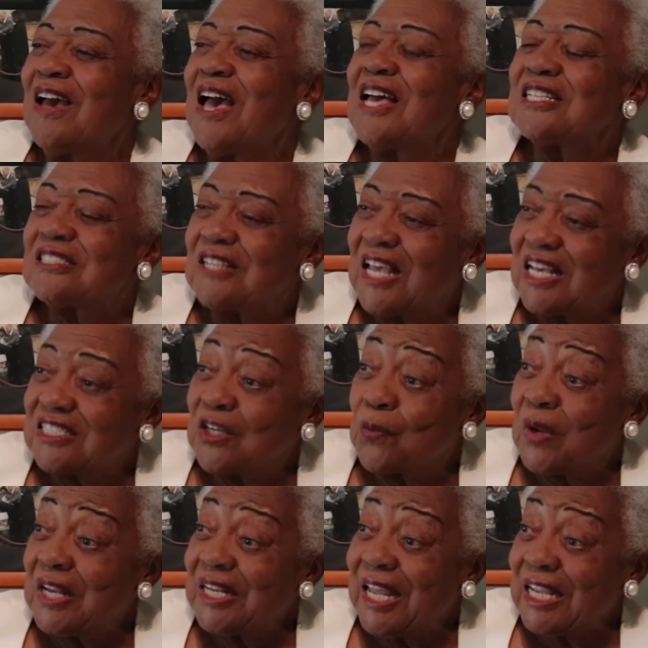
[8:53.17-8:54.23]
as it
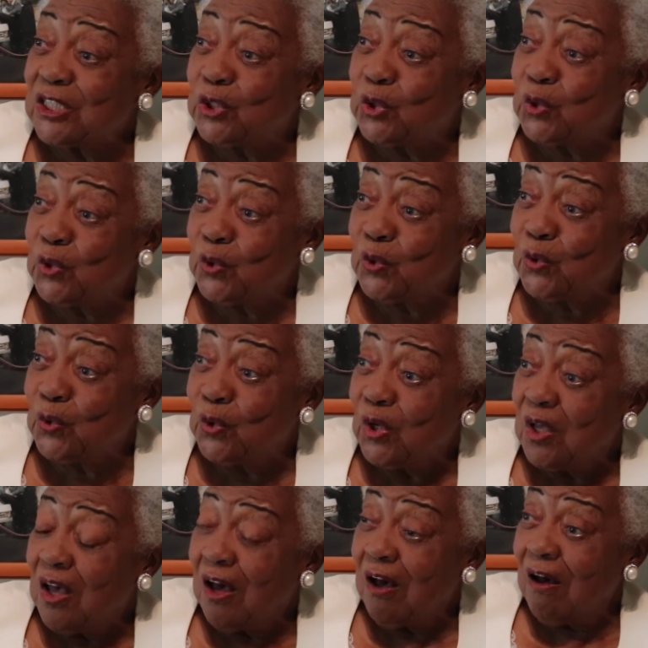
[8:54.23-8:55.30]
relates to
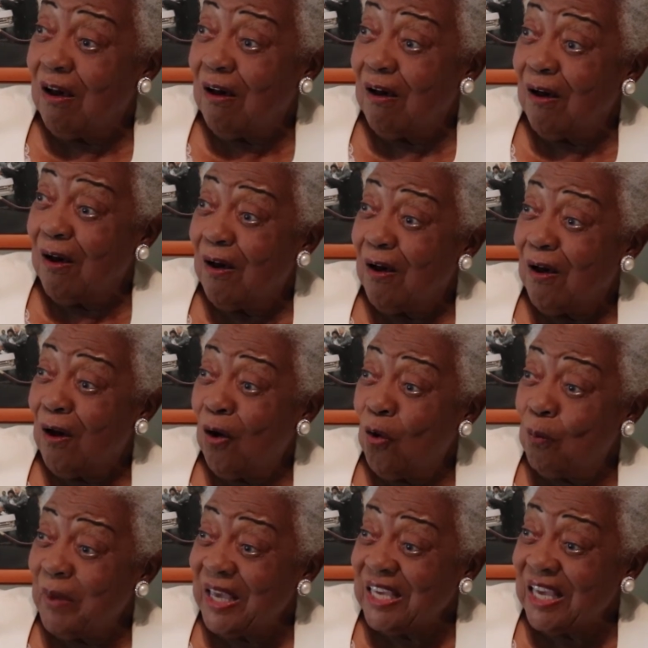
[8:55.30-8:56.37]

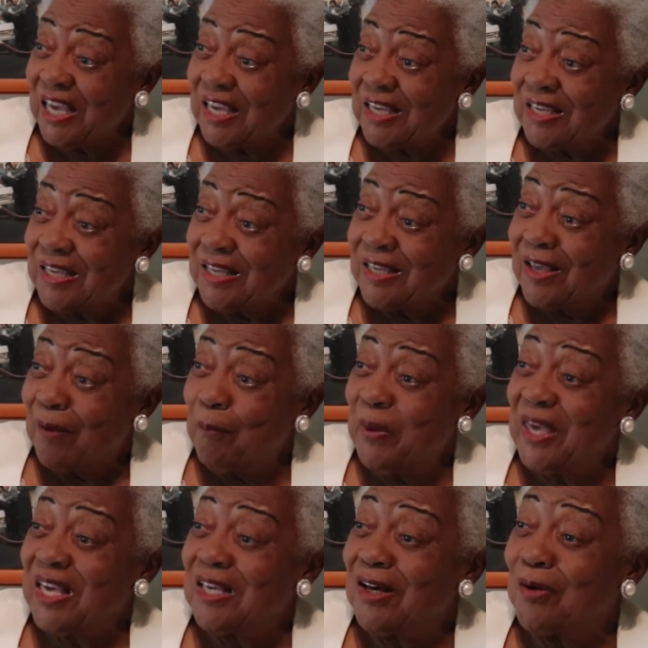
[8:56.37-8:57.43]
homemaking,
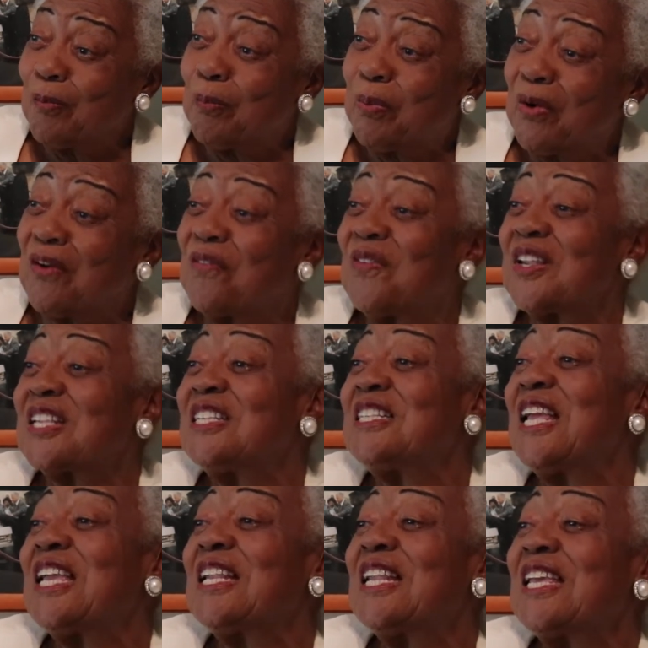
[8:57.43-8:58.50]
being a perfect
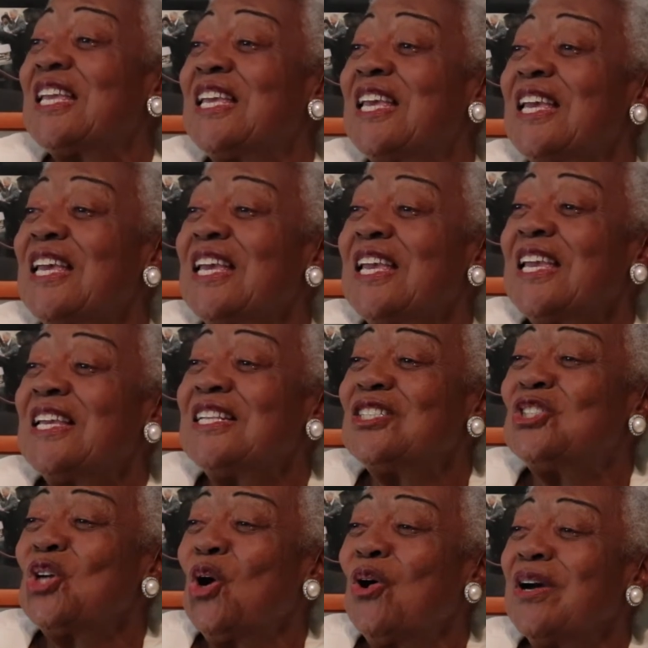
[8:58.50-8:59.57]
lady,
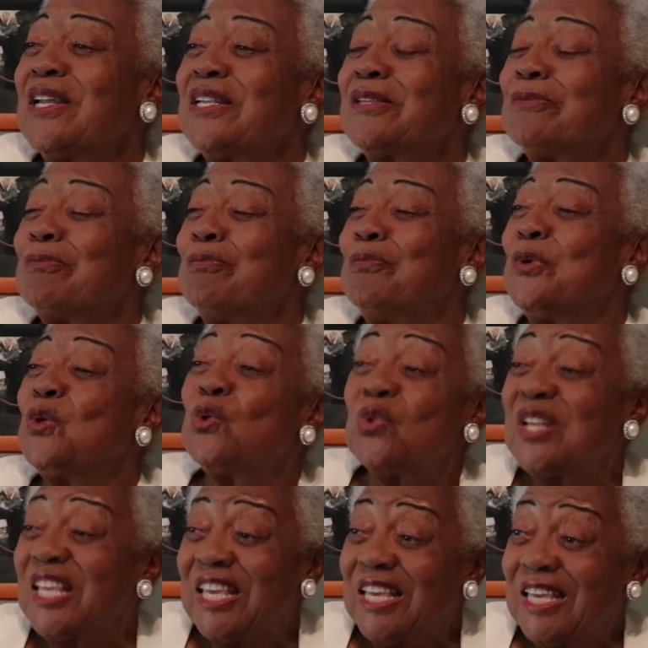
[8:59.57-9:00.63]
enjoying
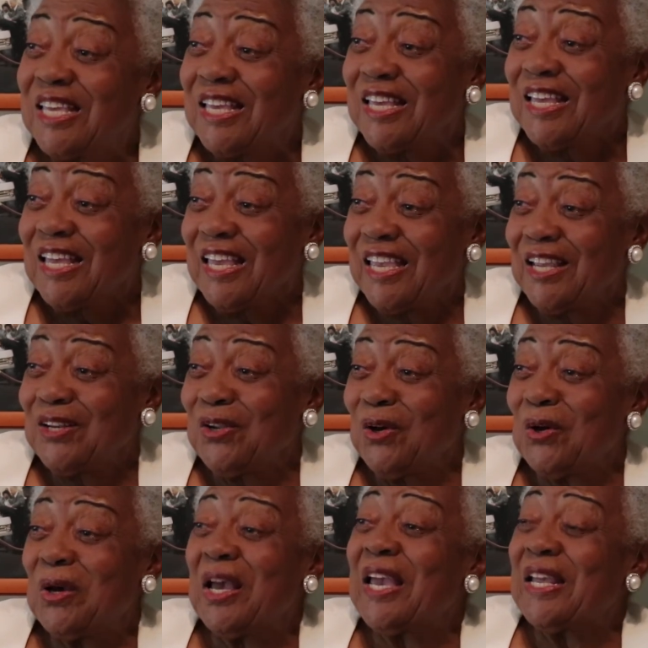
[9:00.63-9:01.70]
beauty, and
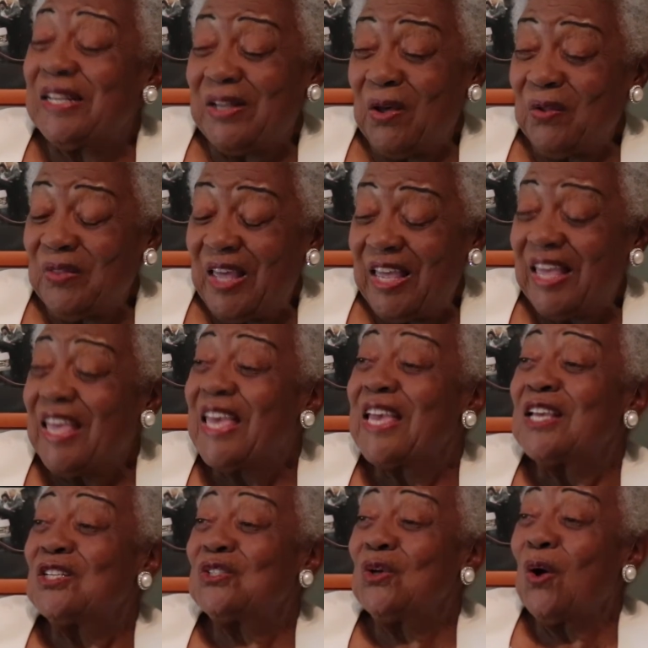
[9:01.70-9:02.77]
all that.
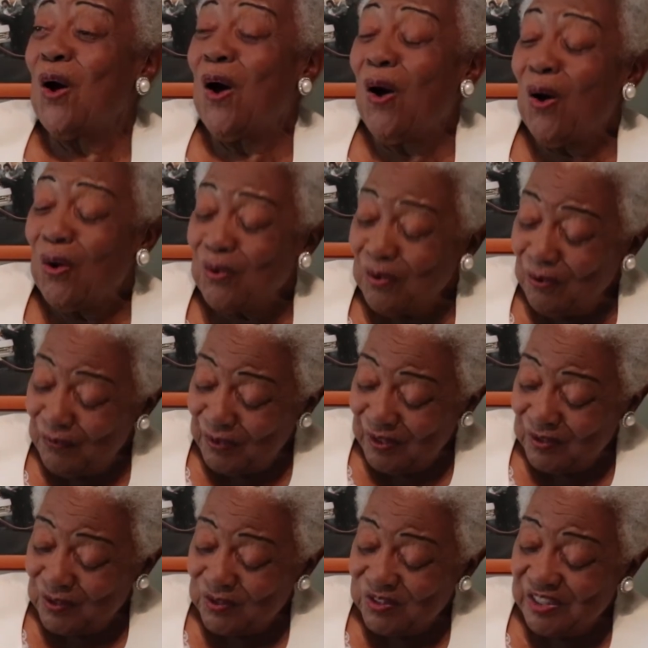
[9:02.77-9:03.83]
So all of
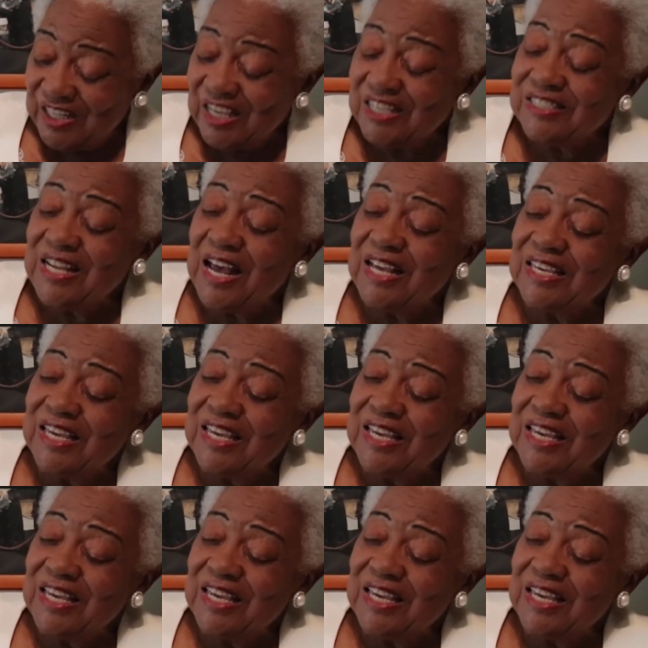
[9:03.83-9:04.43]
those things I